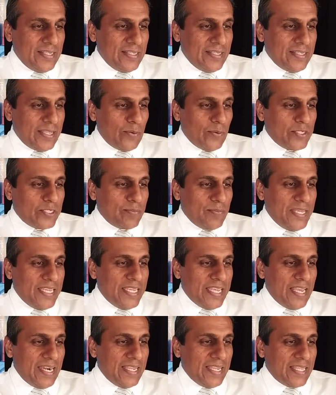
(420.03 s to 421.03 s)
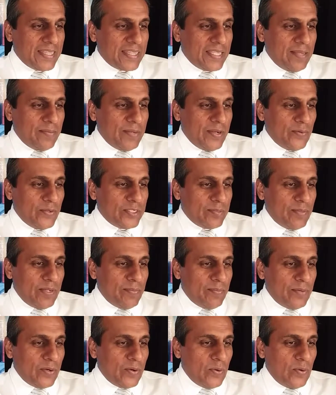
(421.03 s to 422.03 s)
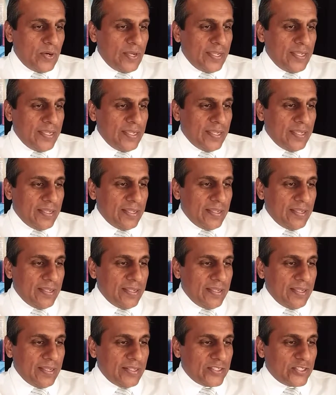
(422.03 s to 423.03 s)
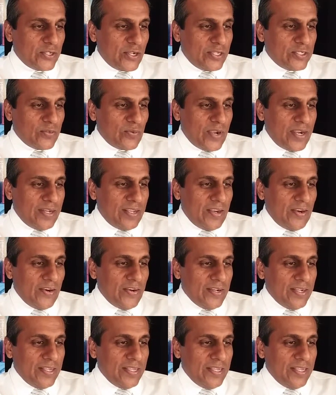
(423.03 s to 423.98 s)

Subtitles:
There was me yelling at them. There was Bill McCoy. It starts right here.